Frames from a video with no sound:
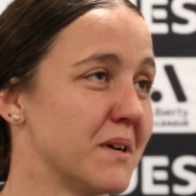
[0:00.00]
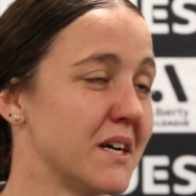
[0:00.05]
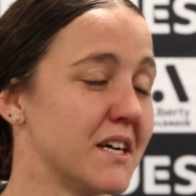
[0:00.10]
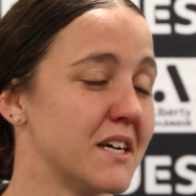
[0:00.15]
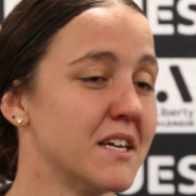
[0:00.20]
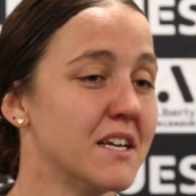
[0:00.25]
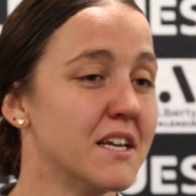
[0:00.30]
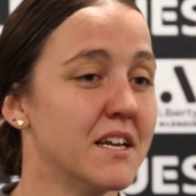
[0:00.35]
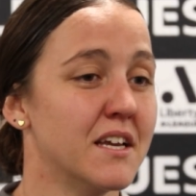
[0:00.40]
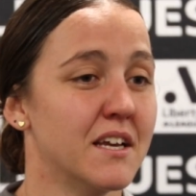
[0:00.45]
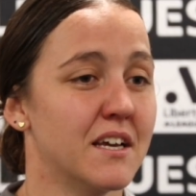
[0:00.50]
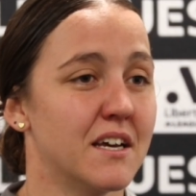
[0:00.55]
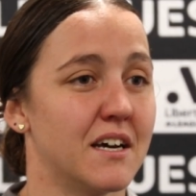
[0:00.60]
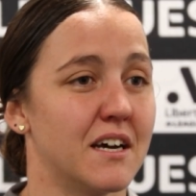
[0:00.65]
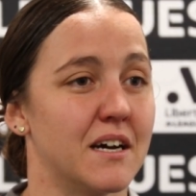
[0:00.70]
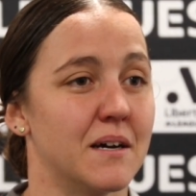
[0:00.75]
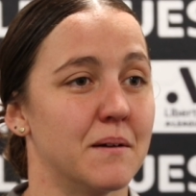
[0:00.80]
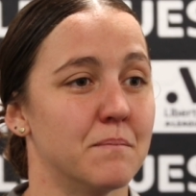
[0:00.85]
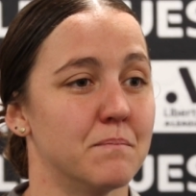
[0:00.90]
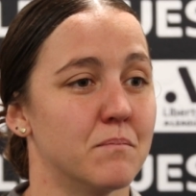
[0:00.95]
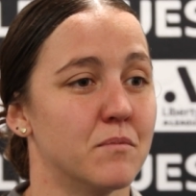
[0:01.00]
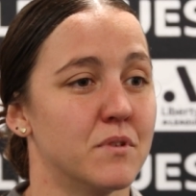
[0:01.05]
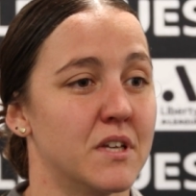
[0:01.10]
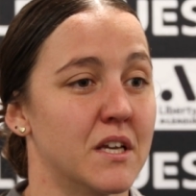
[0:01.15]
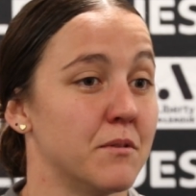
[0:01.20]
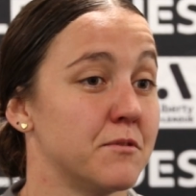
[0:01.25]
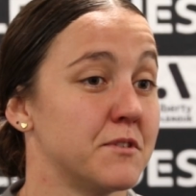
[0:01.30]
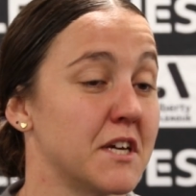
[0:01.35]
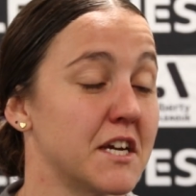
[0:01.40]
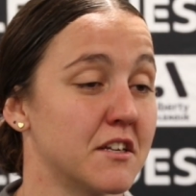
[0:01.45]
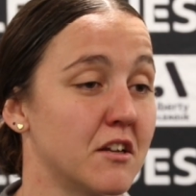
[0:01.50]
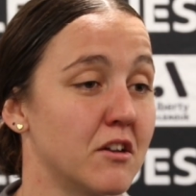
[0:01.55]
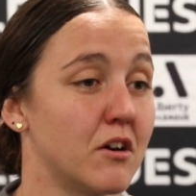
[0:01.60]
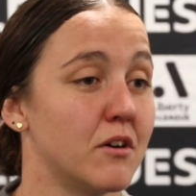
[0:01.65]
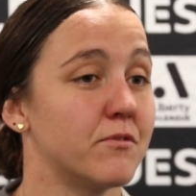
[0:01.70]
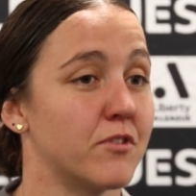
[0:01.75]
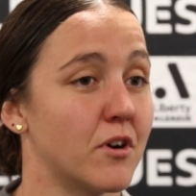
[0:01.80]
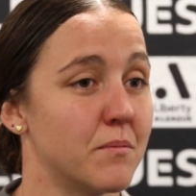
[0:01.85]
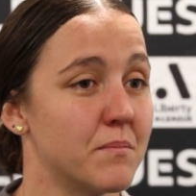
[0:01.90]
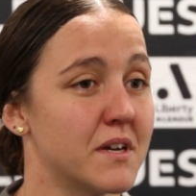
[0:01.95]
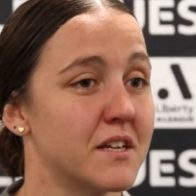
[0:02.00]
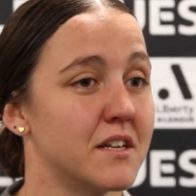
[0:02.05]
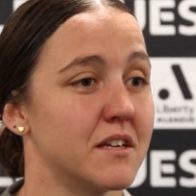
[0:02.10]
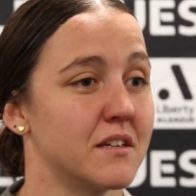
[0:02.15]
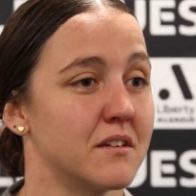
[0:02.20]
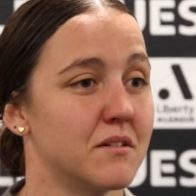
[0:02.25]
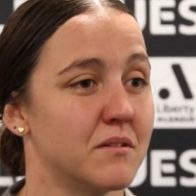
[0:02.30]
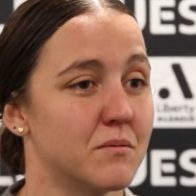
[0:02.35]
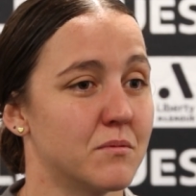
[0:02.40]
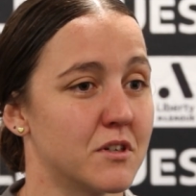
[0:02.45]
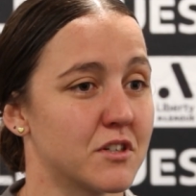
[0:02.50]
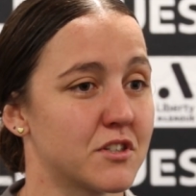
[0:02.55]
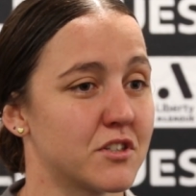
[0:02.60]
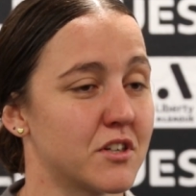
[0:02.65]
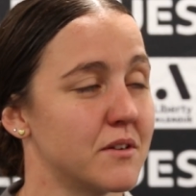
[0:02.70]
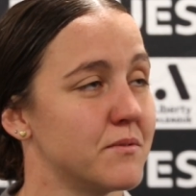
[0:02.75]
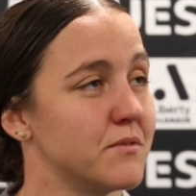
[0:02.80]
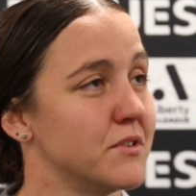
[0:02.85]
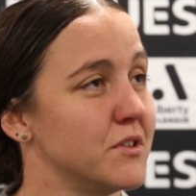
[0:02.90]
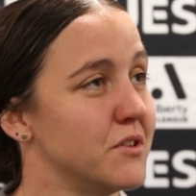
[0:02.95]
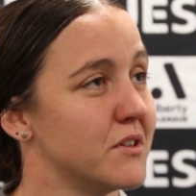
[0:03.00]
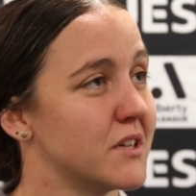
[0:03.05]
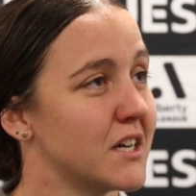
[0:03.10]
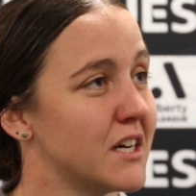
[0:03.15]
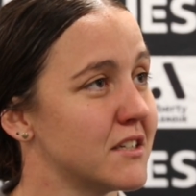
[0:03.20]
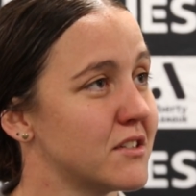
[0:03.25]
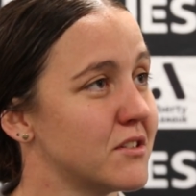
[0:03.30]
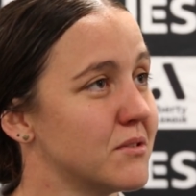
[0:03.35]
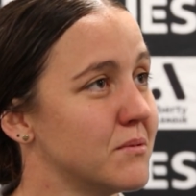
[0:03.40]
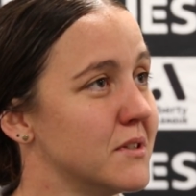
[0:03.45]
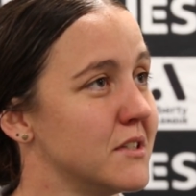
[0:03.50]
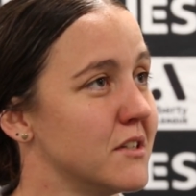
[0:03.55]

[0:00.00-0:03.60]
But yeah, we've taken a lot from it, and we're excited for Newcastle.